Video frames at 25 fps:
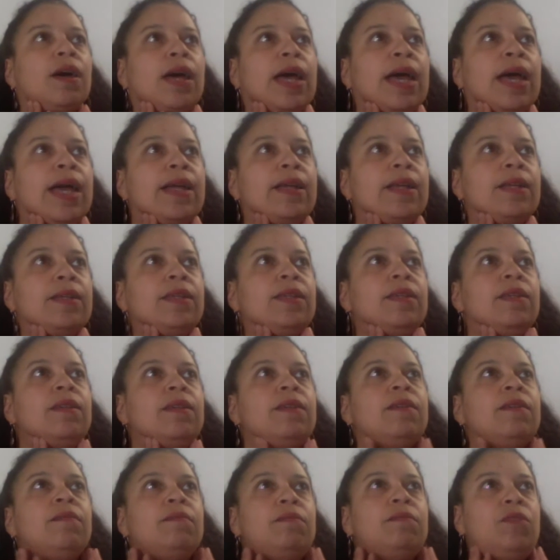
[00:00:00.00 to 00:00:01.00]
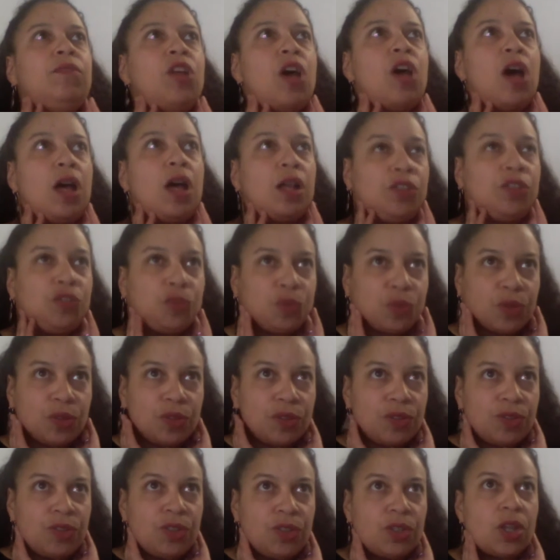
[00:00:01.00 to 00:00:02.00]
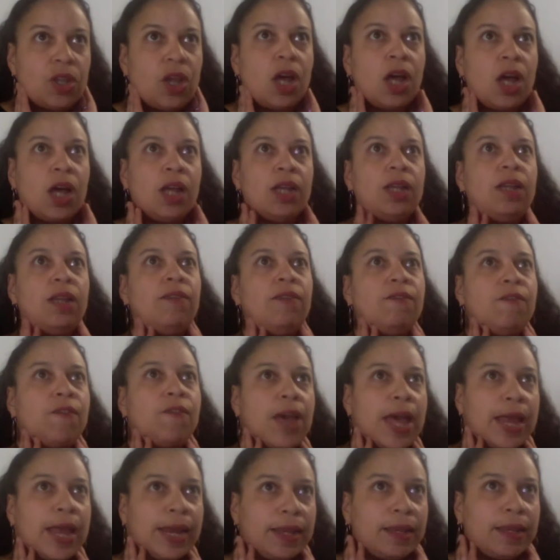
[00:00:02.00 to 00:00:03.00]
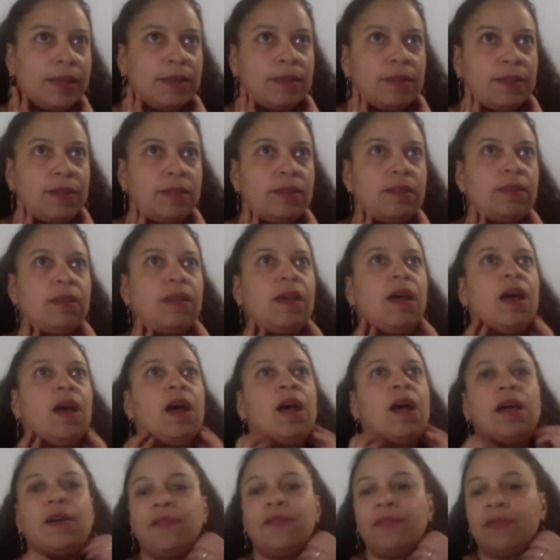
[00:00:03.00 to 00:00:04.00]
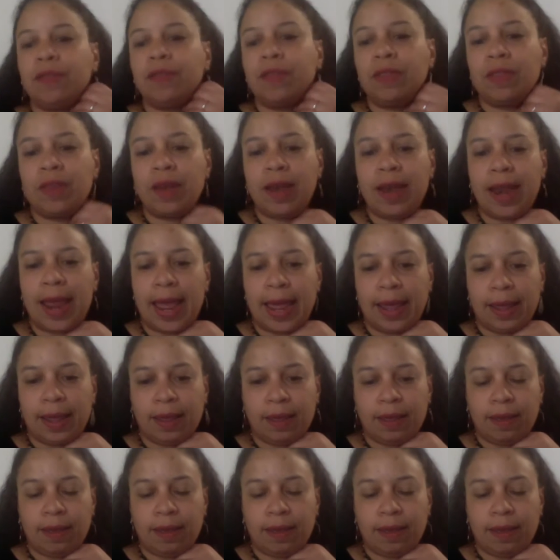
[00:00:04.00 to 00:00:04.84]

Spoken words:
and nodules on lymphatics of the neck.